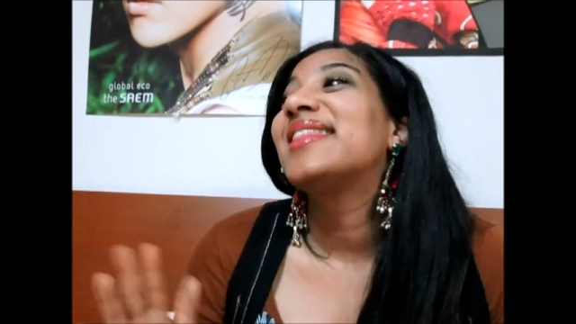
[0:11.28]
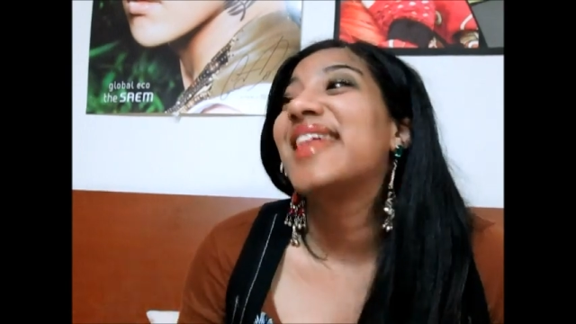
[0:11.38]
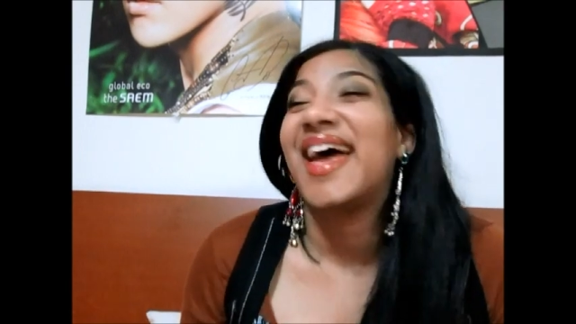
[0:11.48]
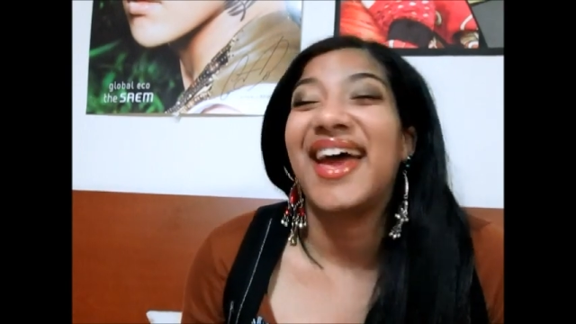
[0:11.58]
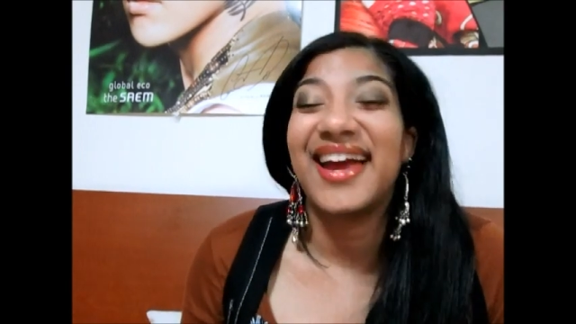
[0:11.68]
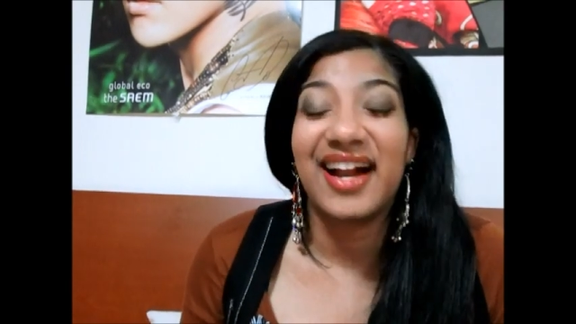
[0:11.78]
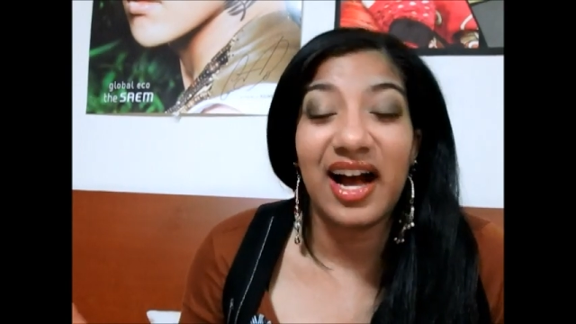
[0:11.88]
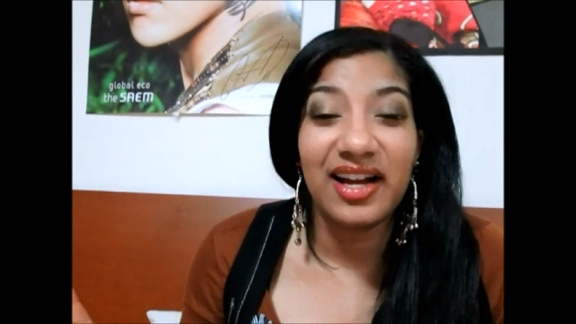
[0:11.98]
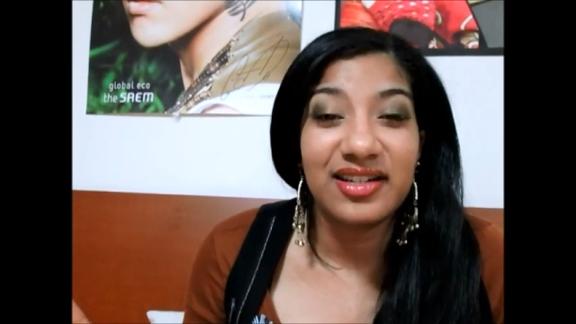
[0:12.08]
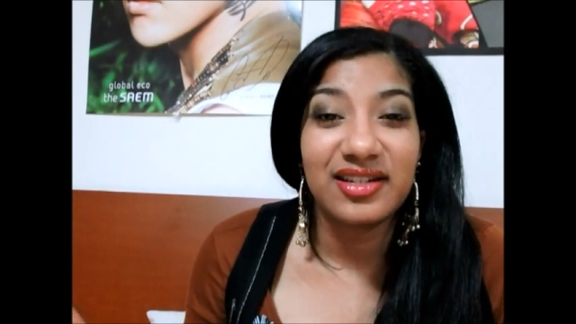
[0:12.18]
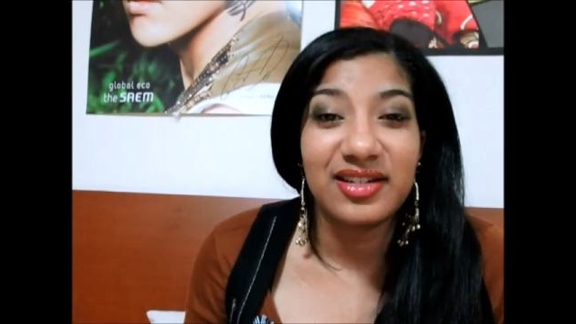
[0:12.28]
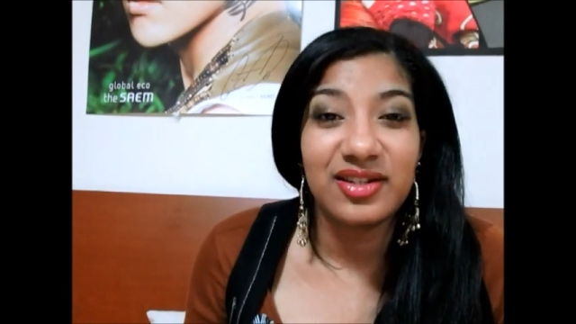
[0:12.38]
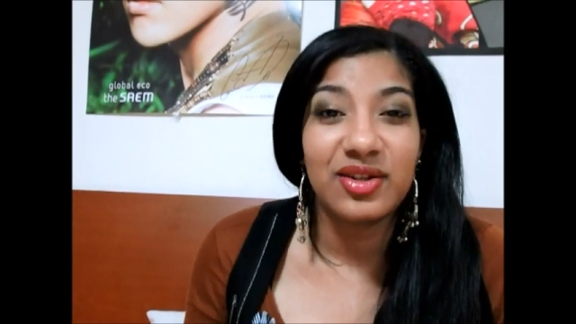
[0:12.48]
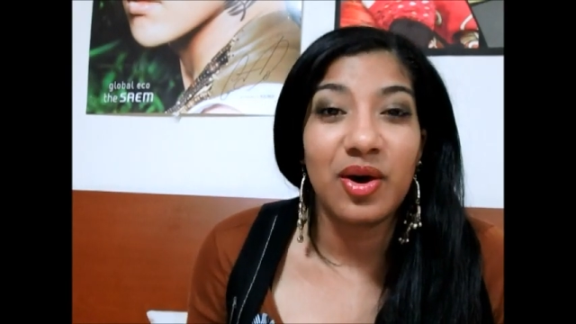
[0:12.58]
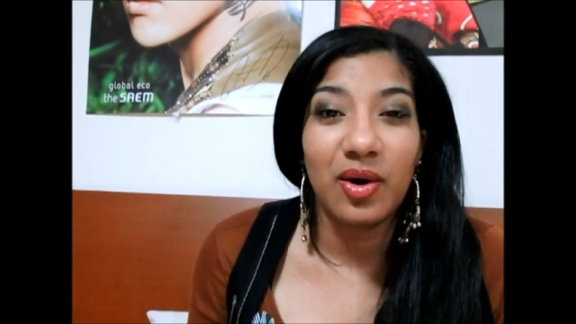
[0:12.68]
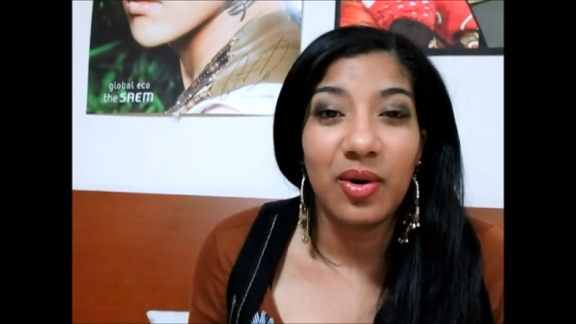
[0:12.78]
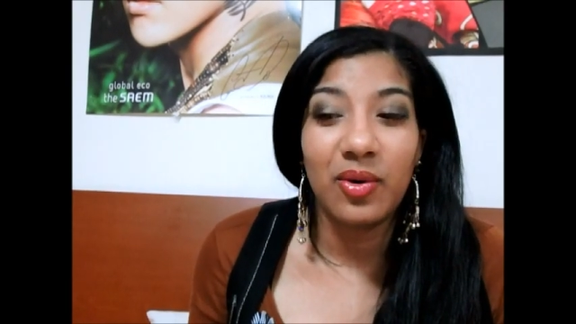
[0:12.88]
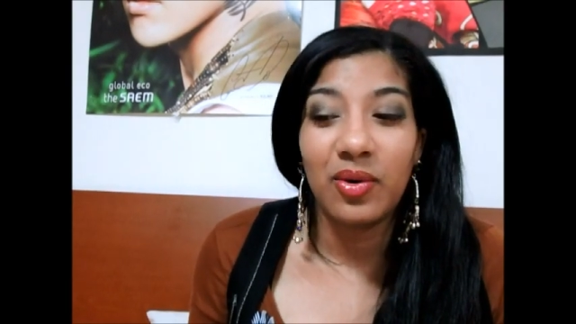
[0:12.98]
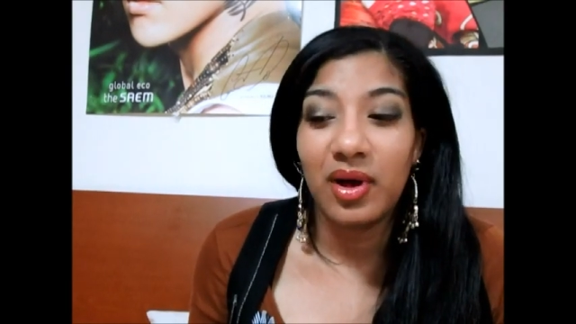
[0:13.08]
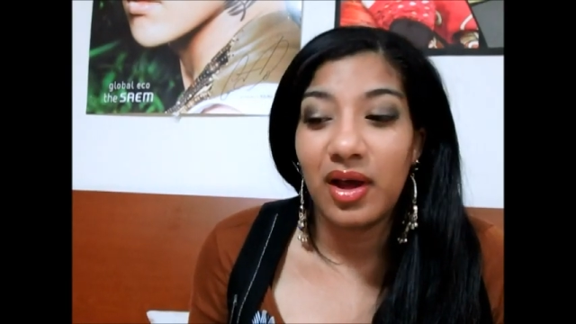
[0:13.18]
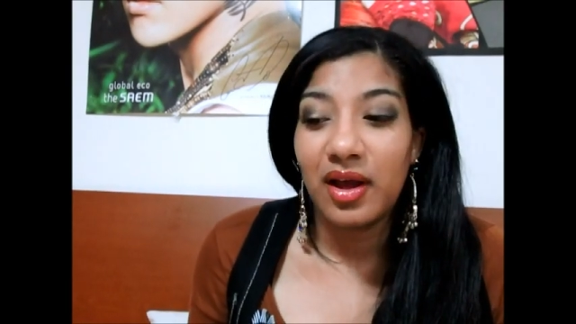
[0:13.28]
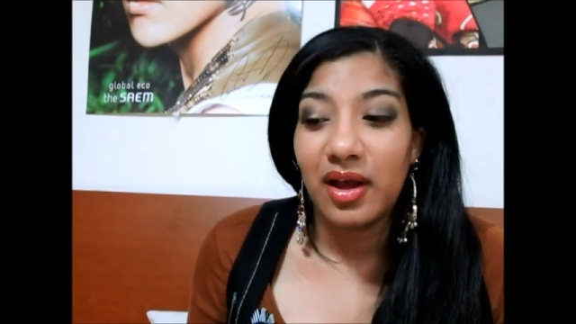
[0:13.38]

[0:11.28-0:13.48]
that I just so,